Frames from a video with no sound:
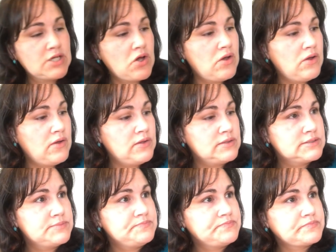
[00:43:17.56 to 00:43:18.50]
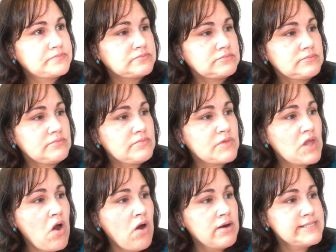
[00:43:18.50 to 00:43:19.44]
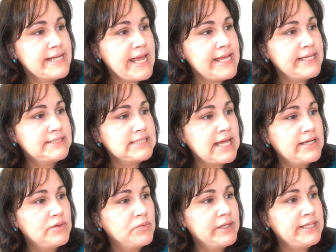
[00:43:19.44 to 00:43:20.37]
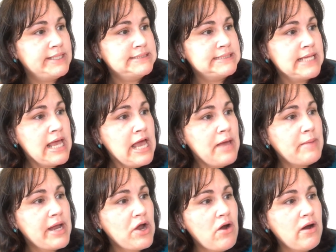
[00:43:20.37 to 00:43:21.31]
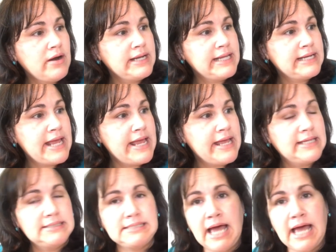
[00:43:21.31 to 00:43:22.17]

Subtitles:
called Heart and Hand, and it reads, "My heart and hand